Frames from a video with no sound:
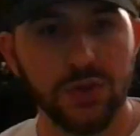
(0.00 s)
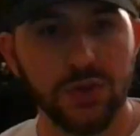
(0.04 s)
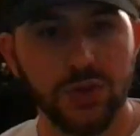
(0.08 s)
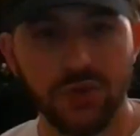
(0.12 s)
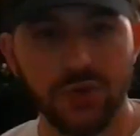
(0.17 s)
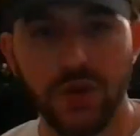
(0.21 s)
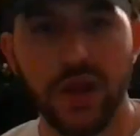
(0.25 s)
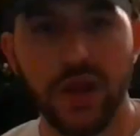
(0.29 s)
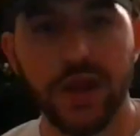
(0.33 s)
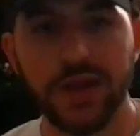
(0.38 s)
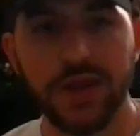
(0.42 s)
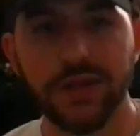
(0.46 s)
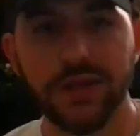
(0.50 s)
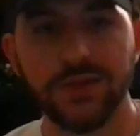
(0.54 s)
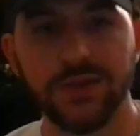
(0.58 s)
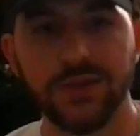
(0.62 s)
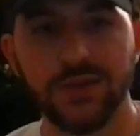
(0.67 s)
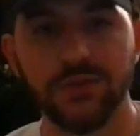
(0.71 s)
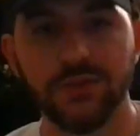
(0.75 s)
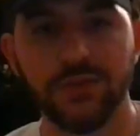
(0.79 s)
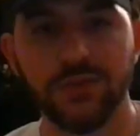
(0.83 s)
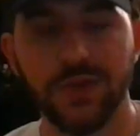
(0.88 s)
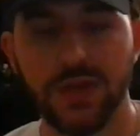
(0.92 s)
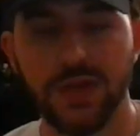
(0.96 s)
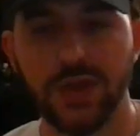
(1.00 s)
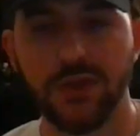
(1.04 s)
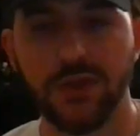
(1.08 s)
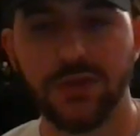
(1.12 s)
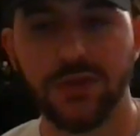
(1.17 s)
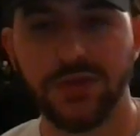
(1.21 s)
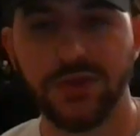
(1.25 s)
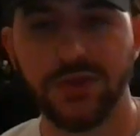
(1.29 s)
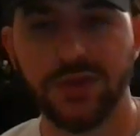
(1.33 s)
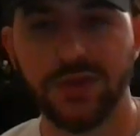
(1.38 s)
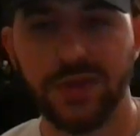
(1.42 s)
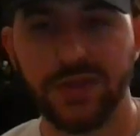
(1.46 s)
trying to
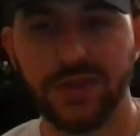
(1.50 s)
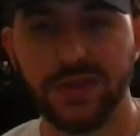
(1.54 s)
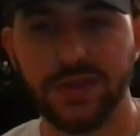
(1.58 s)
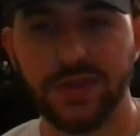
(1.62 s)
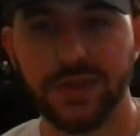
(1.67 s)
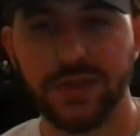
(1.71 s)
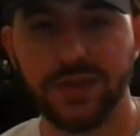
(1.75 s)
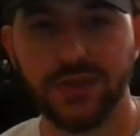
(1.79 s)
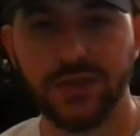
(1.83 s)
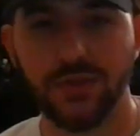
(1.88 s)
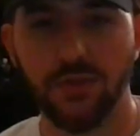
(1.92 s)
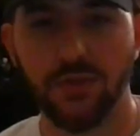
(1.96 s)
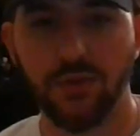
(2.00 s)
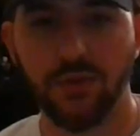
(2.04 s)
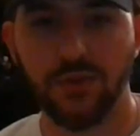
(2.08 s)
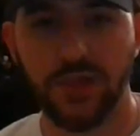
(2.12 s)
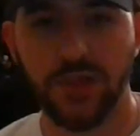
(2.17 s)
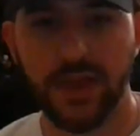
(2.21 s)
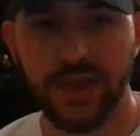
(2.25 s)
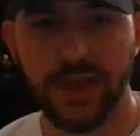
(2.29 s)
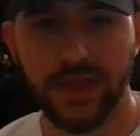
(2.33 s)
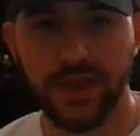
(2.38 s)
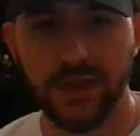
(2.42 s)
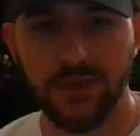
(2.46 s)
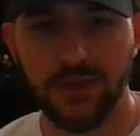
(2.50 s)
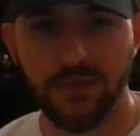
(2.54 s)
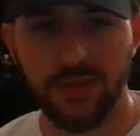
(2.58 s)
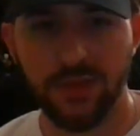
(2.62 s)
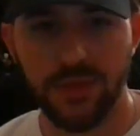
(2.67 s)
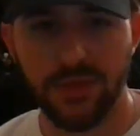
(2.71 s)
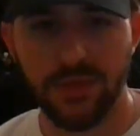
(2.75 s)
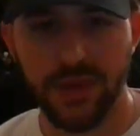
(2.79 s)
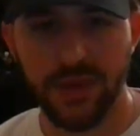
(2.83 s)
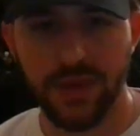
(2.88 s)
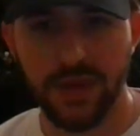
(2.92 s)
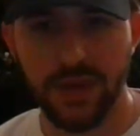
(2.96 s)
cure diseases or like
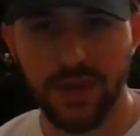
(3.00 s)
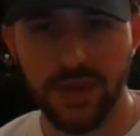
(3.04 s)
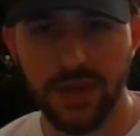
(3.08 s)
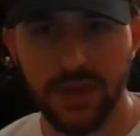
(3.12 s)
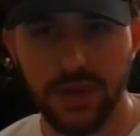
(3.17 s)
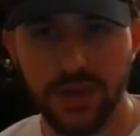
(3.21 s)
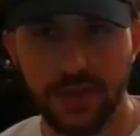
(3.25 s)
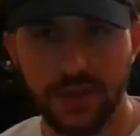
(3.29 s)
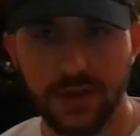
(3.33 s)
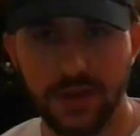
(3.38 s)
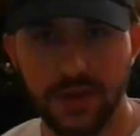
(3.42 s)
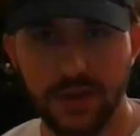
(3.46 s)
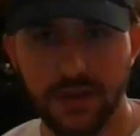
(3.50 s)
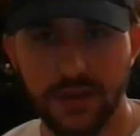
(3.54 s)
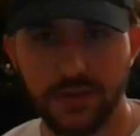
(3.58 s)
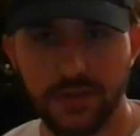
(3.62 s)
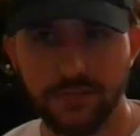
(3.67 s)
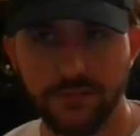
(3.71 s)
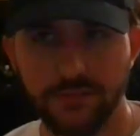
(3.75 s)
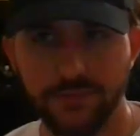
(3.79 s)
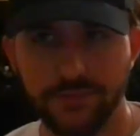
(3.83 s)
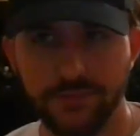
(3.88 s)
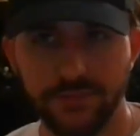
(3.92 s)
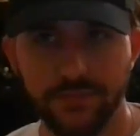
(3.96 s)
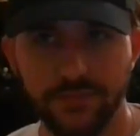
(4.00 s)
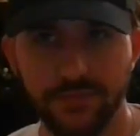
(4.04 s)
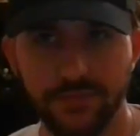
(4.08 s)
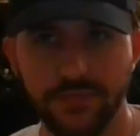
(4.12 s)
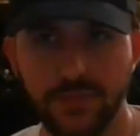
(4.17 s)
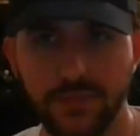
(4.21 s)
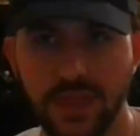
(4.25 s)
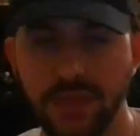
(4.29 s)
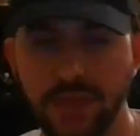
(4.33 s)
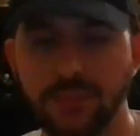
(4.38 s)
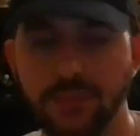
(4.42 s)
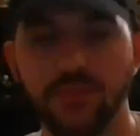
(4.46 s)
maybe
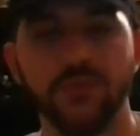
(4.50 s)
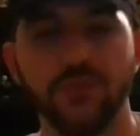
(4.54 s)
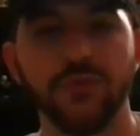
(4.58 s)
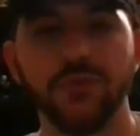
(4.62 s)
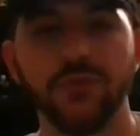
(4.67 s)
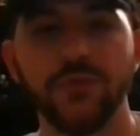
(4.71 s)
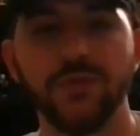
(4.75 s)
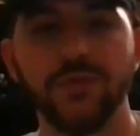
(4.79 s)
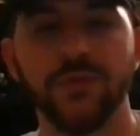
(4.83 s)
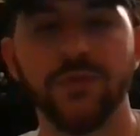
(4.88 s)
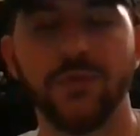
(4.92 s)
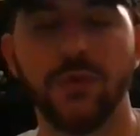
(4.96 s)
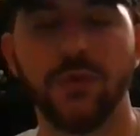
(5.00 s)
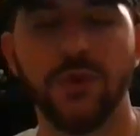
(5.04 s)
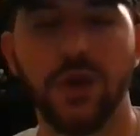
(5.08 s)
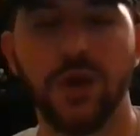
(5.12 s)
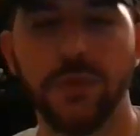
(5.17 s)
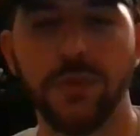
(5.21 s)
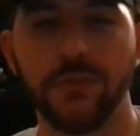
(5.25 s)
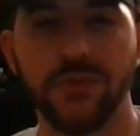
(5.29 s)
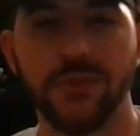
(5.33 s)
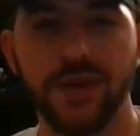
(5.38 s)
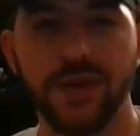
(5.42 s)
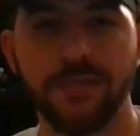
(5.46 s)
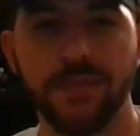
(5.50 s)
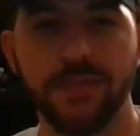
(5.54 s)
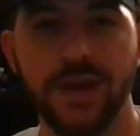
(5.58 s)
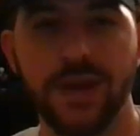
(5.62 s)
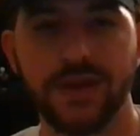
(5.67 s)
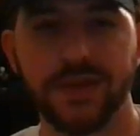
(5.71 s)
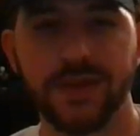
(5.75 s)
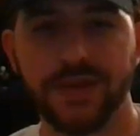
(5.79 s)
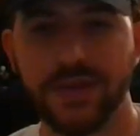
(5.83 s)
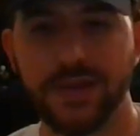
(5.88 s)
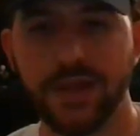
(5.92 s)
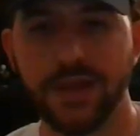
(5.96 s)
improve or upgrade
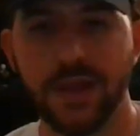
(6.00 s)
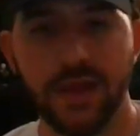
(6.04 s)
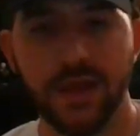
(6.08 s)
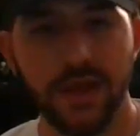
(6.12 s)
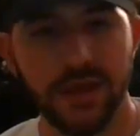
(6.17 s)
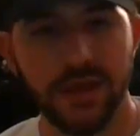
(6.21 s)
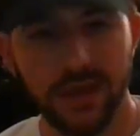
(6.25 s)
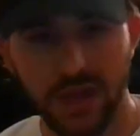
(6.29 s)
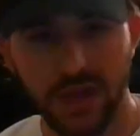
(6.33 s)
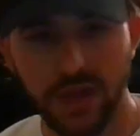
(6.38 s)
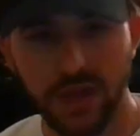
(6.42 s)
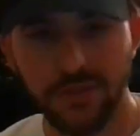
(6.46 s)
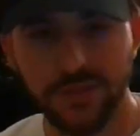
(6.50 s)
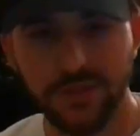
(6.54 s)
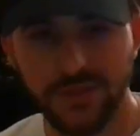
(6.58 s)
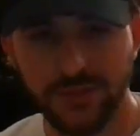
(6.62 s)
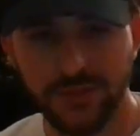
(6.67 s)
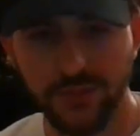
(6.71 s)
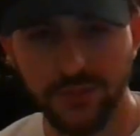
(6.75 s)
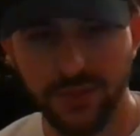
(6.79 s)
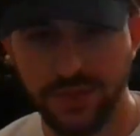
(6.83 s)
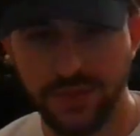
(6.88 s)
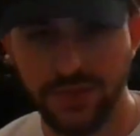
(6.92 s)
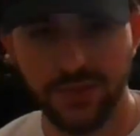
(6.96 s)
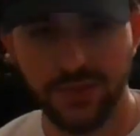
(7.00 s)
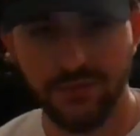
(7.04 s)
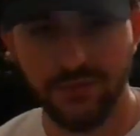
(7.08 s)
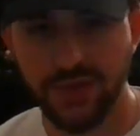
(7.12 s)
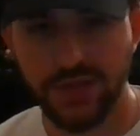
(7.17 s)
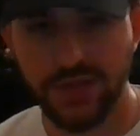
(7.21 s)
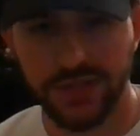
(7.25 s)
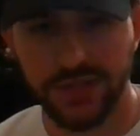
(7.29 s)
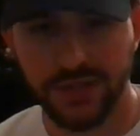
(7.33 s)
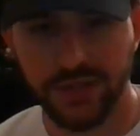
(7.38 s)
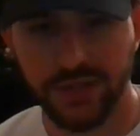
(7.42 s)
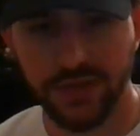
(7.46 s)
medicine comes with its
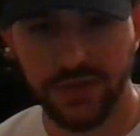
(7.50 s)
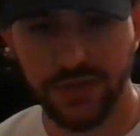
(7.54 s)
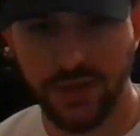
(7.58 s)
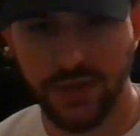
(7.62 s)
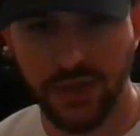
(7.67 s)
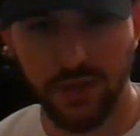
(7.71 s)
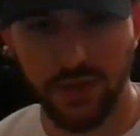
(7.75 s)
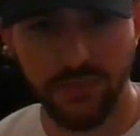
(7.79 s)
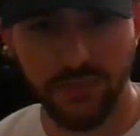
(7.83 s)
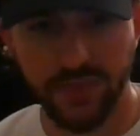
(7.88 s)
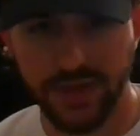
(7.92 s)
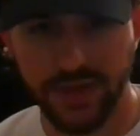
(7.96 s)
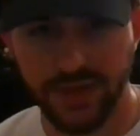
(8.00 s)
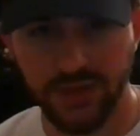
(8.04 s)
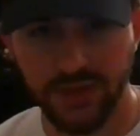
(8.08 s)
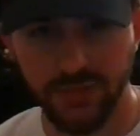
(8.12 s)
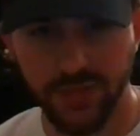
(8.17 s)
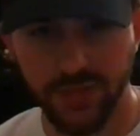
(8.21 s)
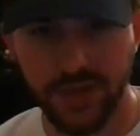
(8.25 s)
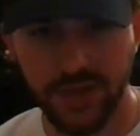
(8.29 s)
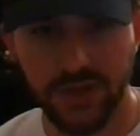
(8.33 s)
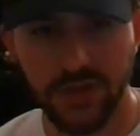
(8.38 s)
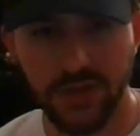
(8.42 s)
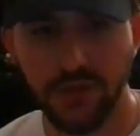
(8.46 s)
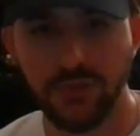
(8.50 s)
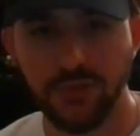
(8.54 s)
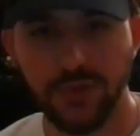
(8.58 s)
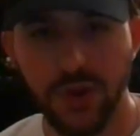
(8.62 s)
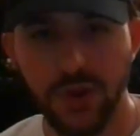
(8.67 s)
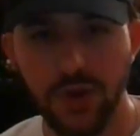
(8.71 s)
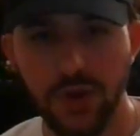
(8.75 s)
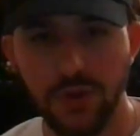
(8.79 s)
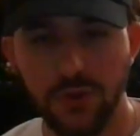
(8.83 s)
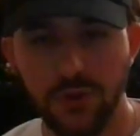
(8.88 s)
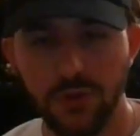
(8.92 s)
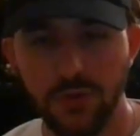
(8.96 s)
risks, because we don't
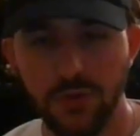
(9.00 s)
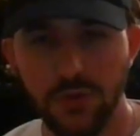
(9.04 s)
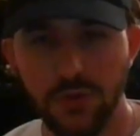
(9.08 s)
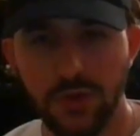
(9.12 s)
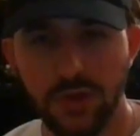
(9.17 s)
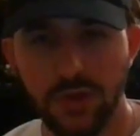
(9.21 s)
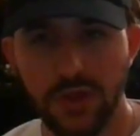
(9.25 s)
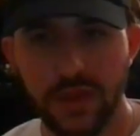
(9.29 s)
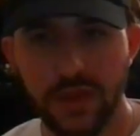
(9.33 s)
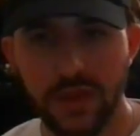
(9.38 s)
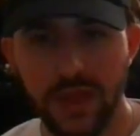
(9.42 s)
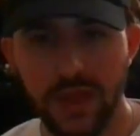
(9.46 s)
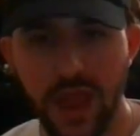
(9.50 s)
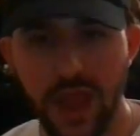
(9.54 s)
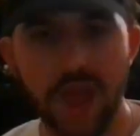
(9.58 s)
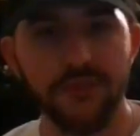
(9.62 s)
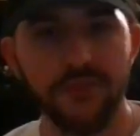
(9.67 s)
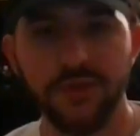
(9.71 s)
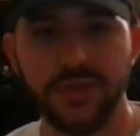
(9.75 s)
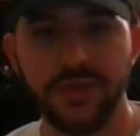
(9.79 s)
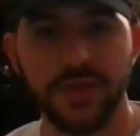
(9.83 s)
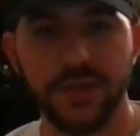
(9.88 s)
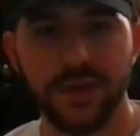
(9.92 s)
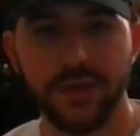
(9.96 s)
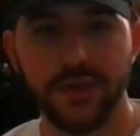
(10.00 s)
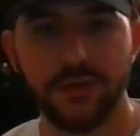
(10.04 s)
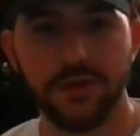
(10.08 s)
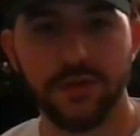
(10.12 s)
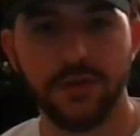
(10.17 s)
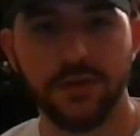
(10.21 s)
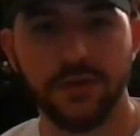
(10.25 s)
know everything,